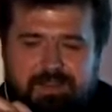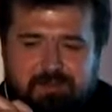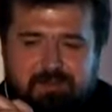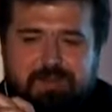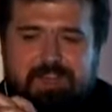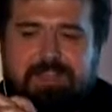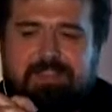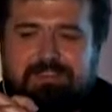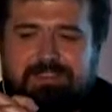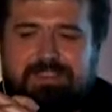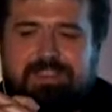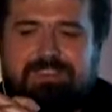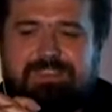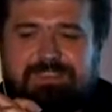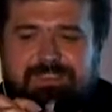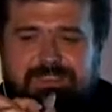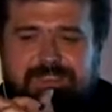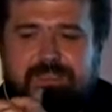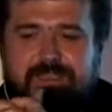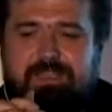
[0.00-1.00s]
I agree.
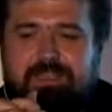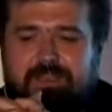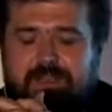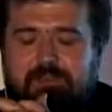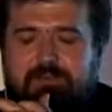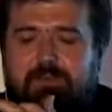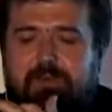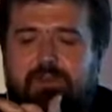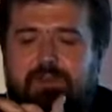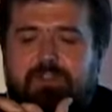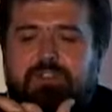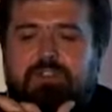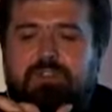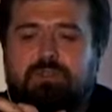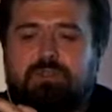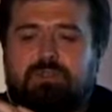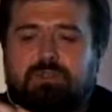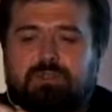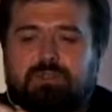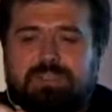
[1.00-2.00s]
It's if you're not
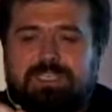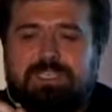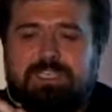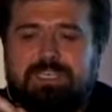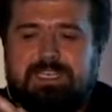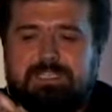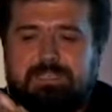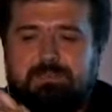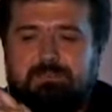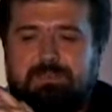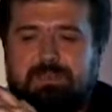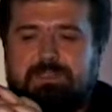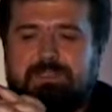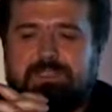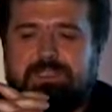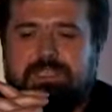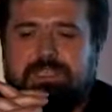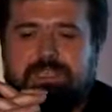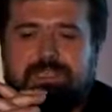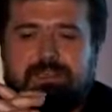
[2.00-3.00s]
used to see it,
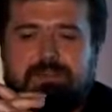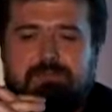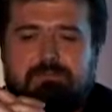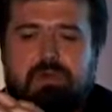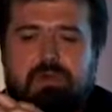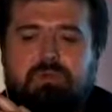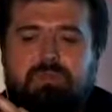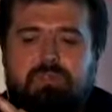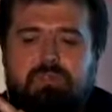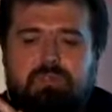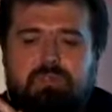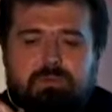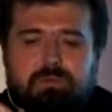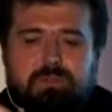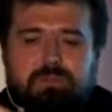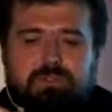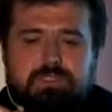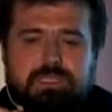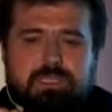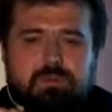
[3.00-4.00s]
but most of the
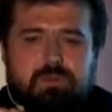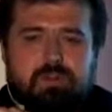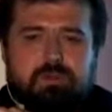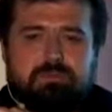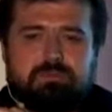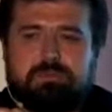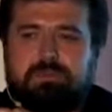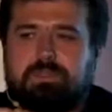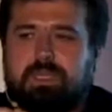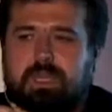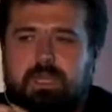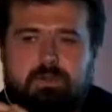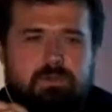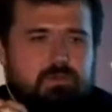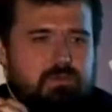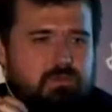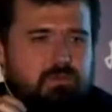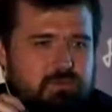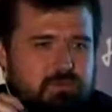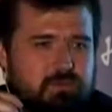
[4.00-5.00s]
books that comes out